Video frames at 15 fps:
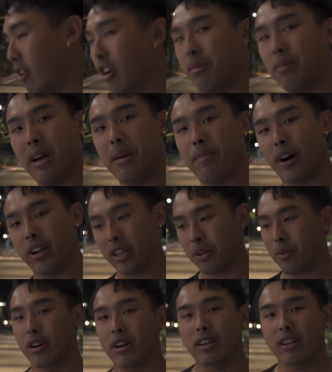all my body
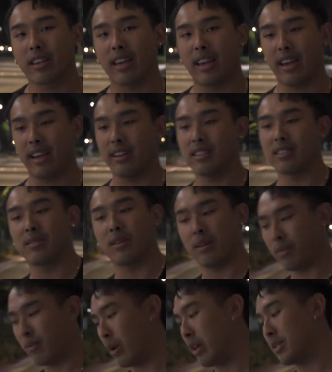work and as
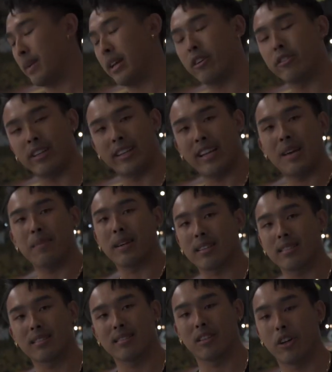well as my aerodynamics.
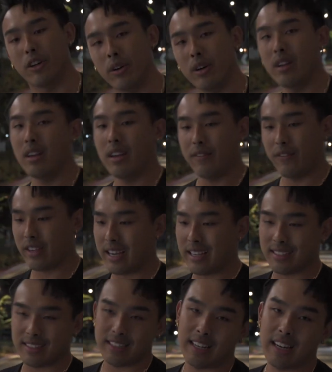So if you
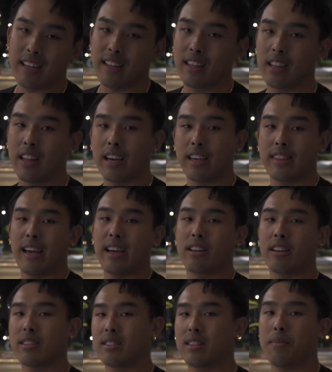guys need anything like that,
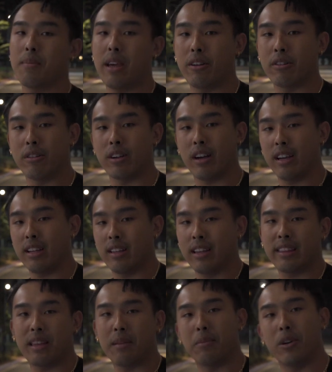custom made or not,
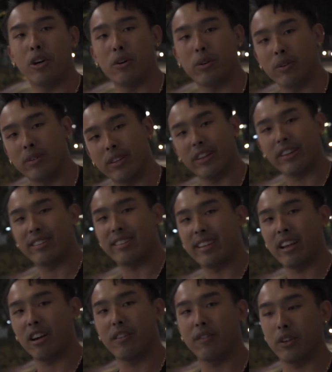let them know. They'll take
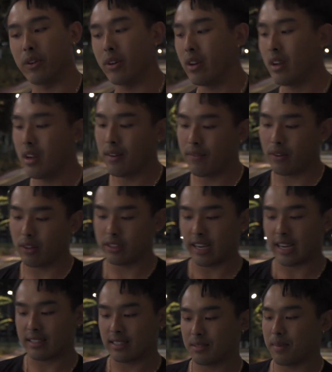care of you. Full
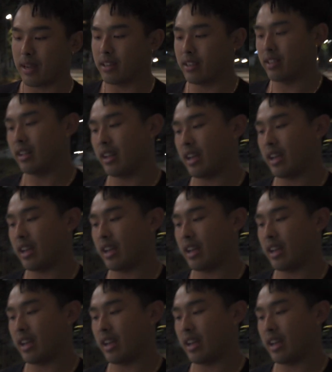chassis mounted,